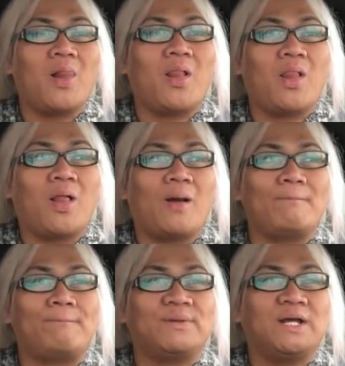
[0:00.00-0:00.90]

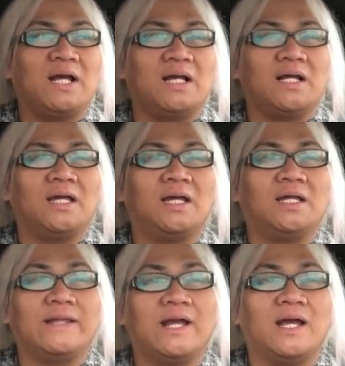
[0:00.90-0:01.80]

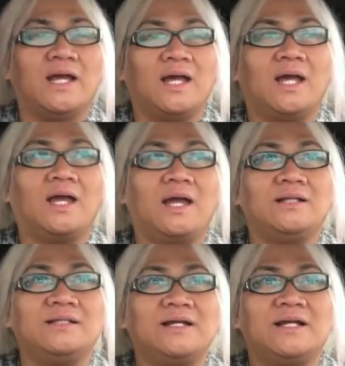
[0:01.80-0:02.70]
like a, I
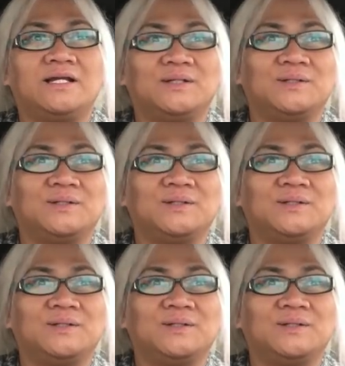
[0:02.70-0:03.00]
think like a